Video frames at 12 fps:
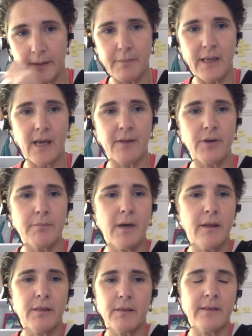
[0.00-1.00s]
they meet every
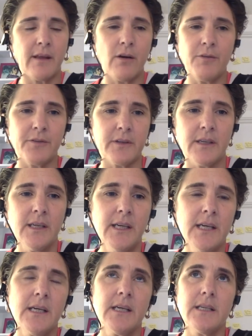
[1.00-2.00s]
month and they offer
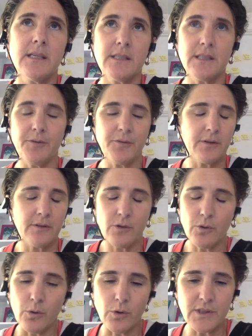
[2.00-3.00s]

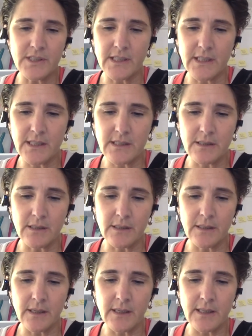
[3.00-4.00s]
different courses
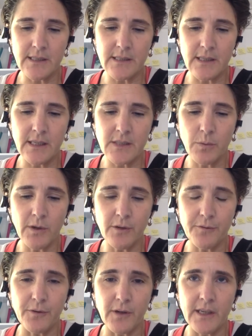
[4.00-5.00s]
and, and, it's, and it's
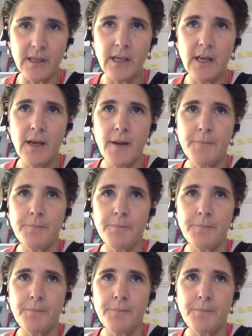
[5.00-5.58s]
wonderful. And,